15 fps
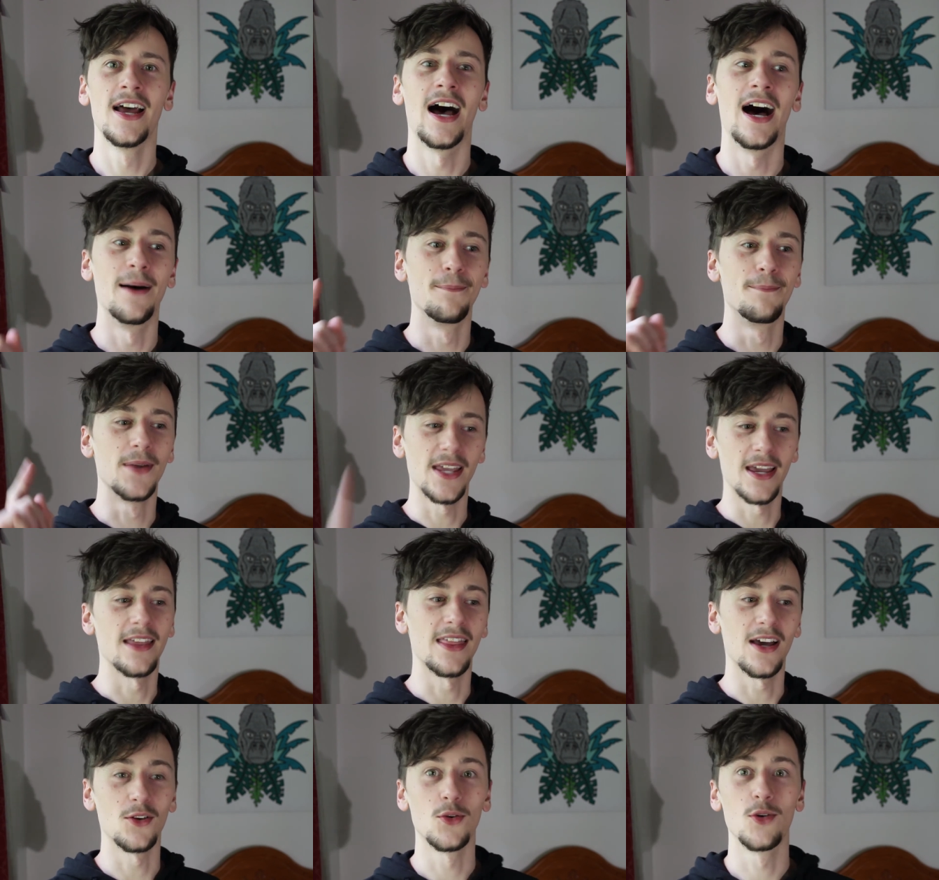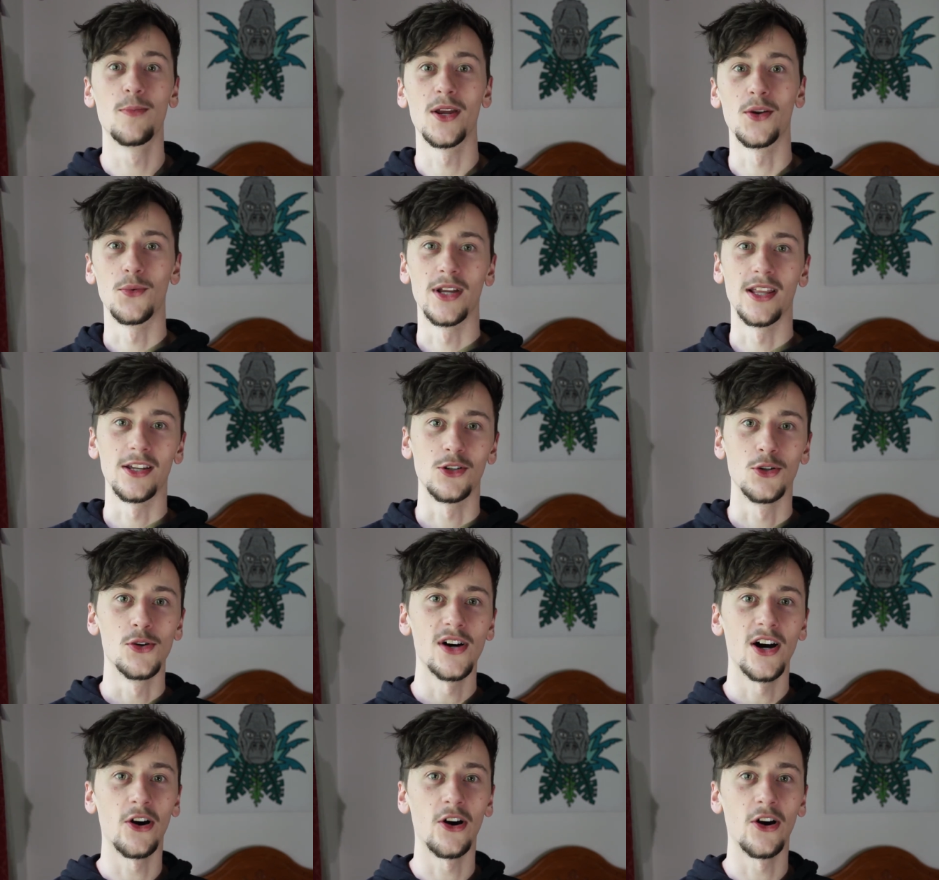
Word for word: Um, but yeah, that will be really cool.